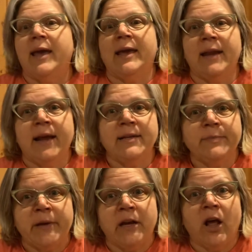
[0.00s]
It has
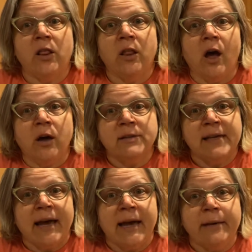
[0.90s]
been a long
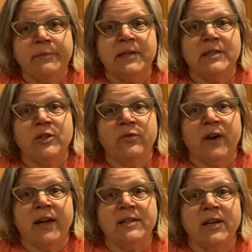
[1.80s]
time since you've
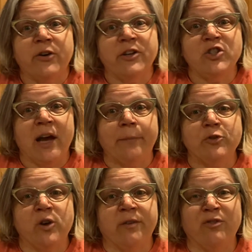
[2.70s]
gotten to hear a
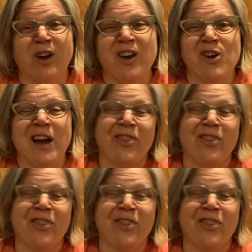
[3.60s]
chapter of Gregor.